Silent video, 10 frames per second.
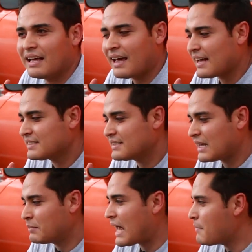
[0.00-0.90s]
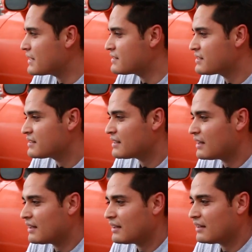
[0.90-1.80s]
it has the same damage,
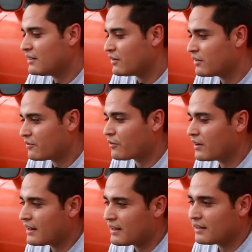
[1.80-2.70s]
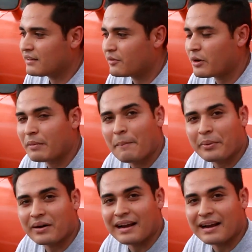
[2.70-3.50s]
you know, the front and the rear bumper,